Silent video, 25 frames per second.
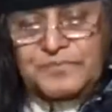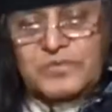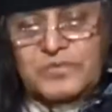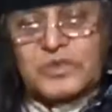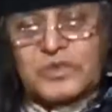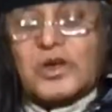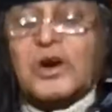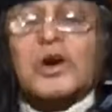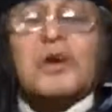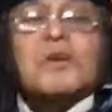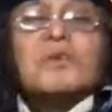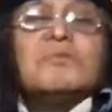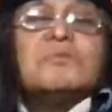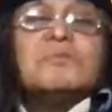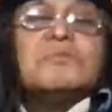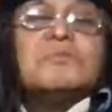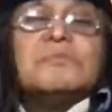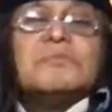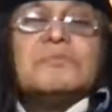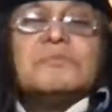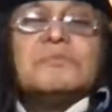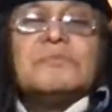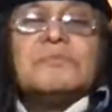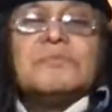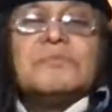
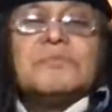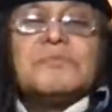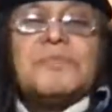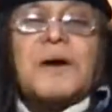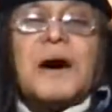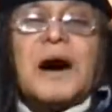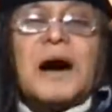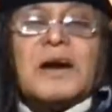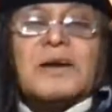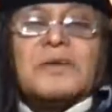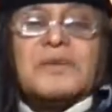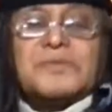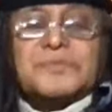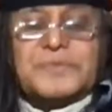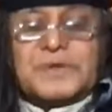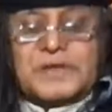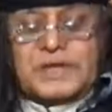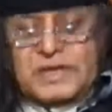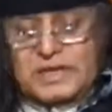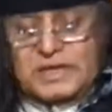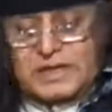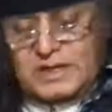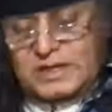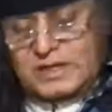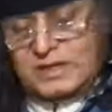No part of
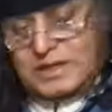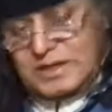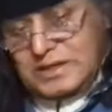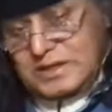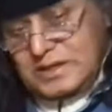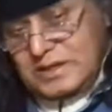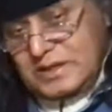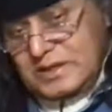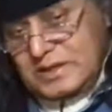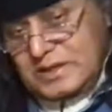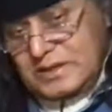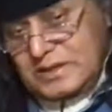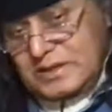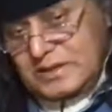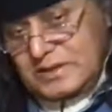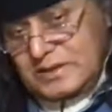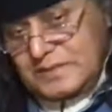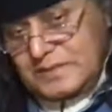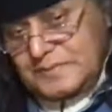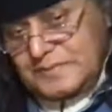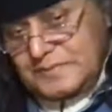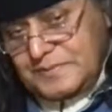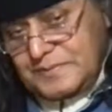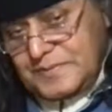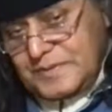the
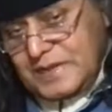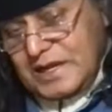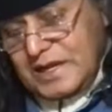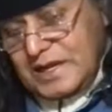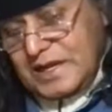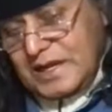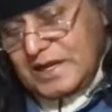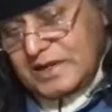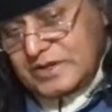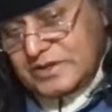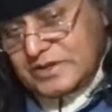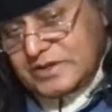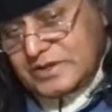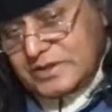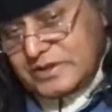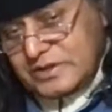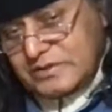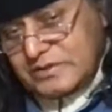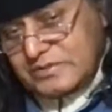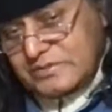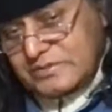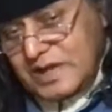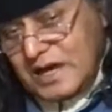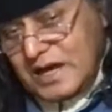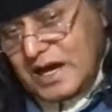English
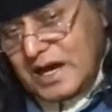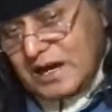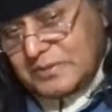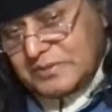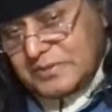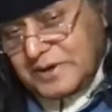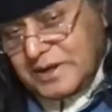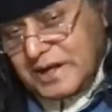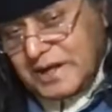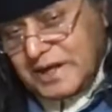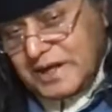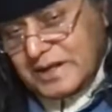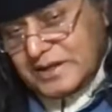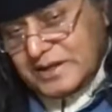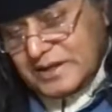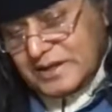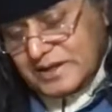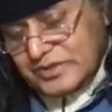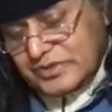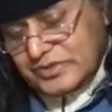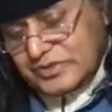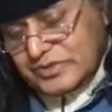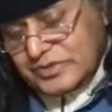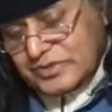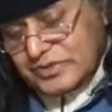urban
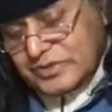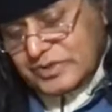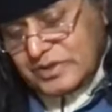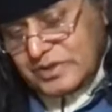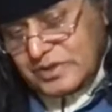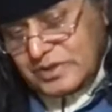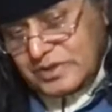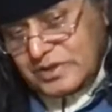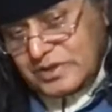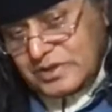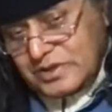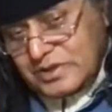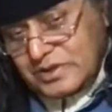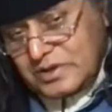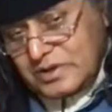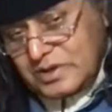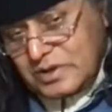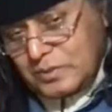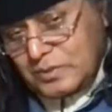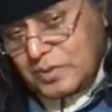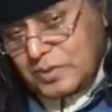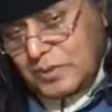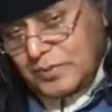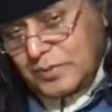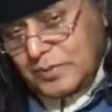areas
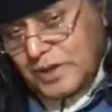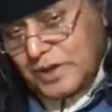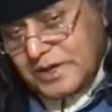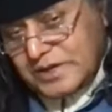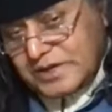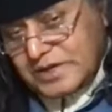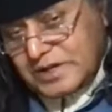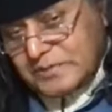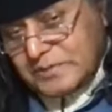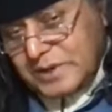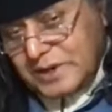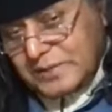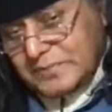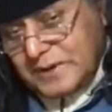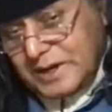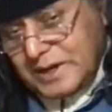populated by